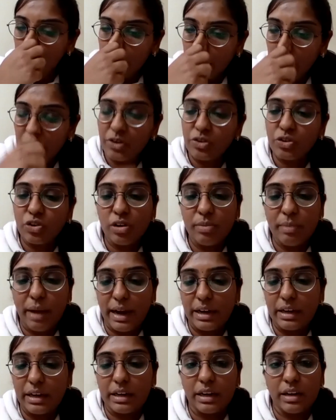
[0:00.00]
Controlled
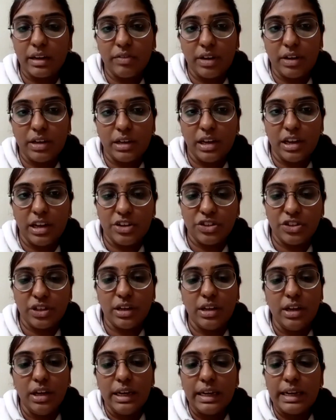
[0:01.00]
mandatory ventilation.
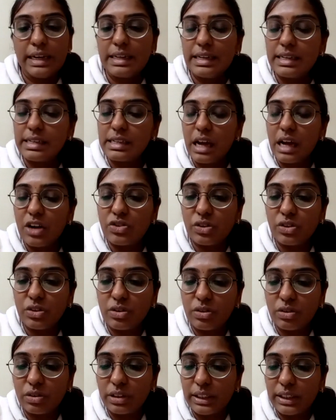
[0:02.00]
It is also
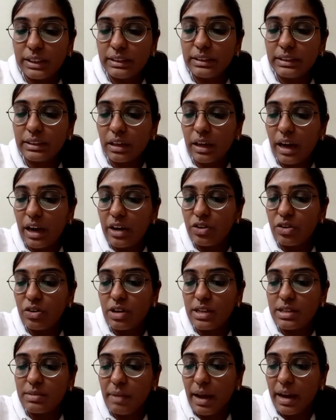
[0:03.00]
known as
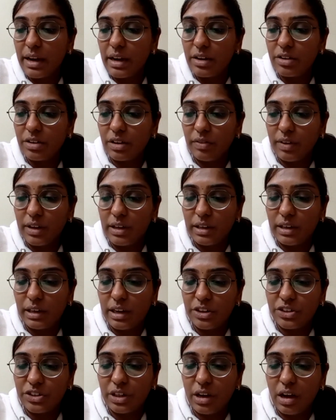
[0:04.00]
continuous mandatory
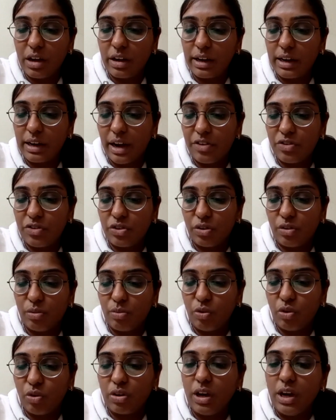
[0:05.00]
ventilation or a control
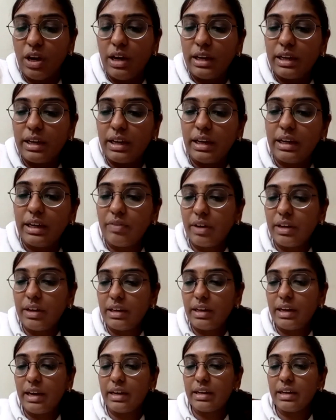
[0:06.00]
mode. Here, the
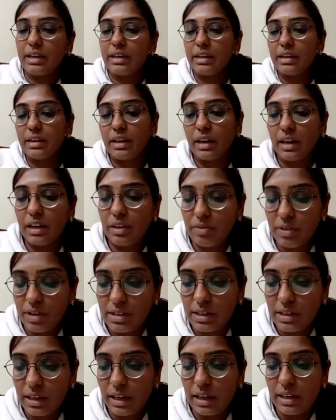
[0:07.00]
ventilator
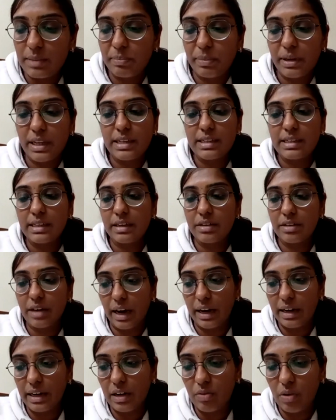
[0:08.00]
delivers a preset
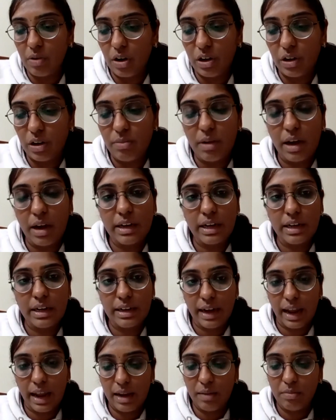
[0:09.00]
tidal volume at a
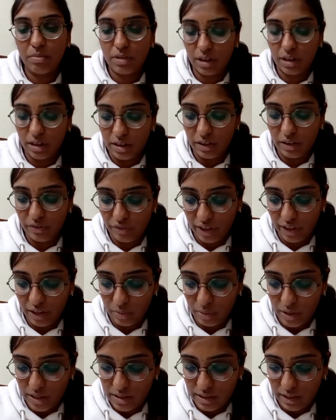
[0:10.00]
time triggered
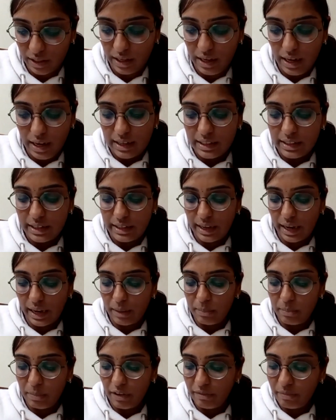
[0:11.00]
frequency. The
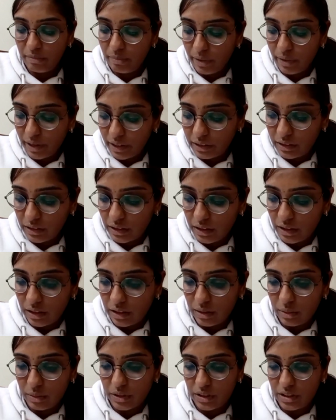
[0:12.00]
type of breath
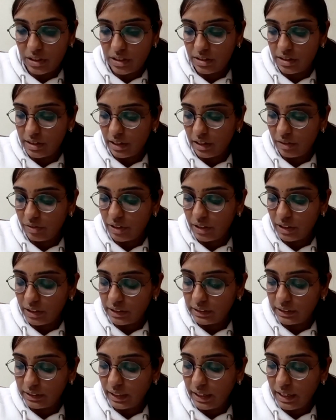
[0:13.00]
which is delivered
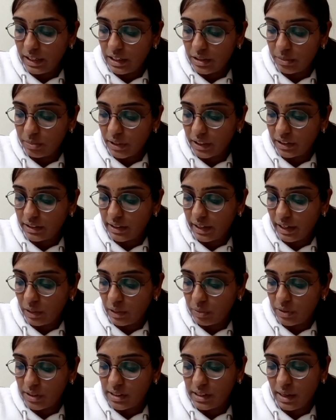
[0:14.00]
is each breath
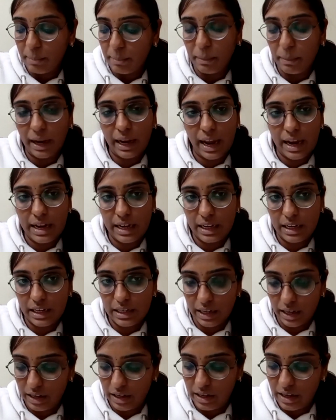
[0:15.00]
delivers a mechanical
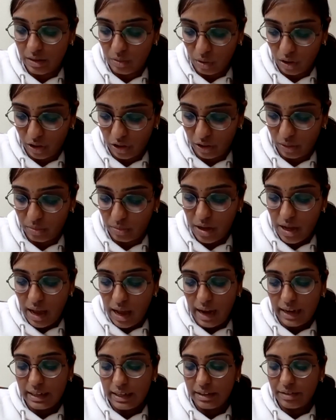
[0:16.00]
tidal volume,
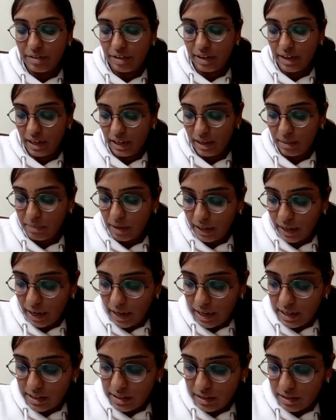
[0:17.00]
and the triggering
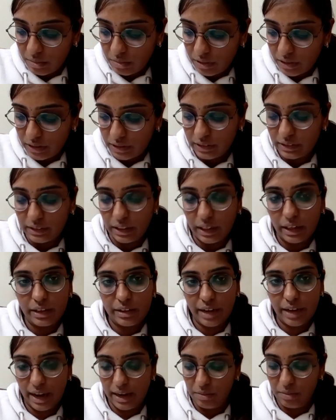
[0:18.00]
mechanism is
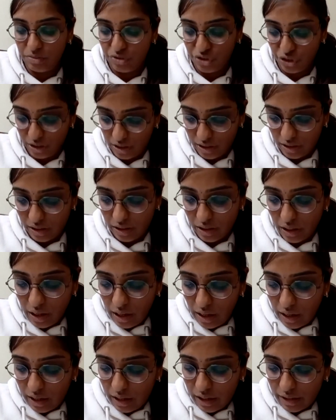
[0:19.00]
time triggered.
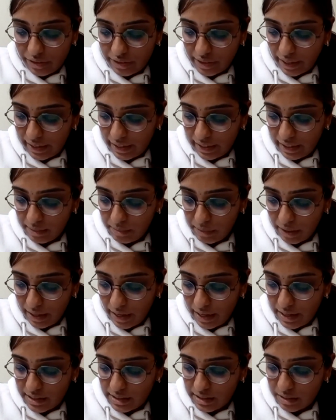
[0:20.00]
Cycling
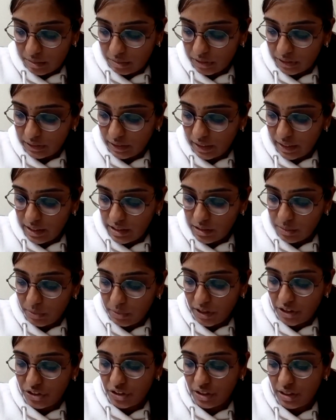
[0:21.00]
mechanism is
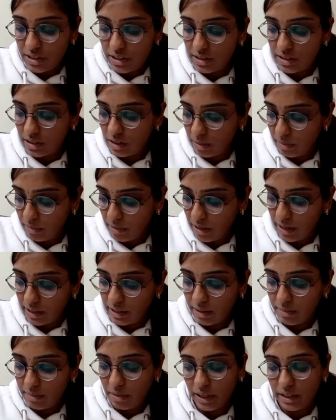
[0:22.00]
inspiration is
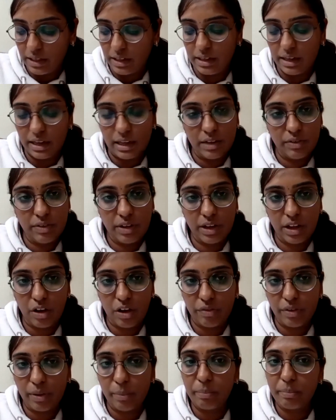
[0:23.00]
terminated by the delivery
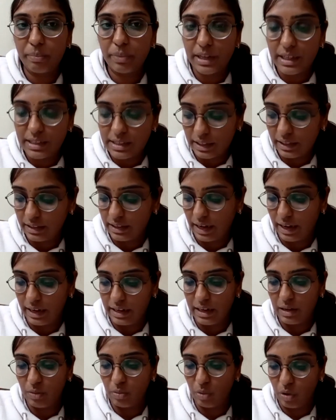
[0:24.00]
of the preset
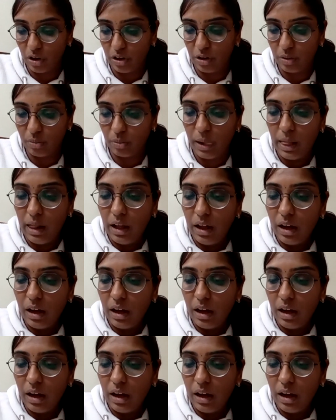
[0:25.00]
tidal volume.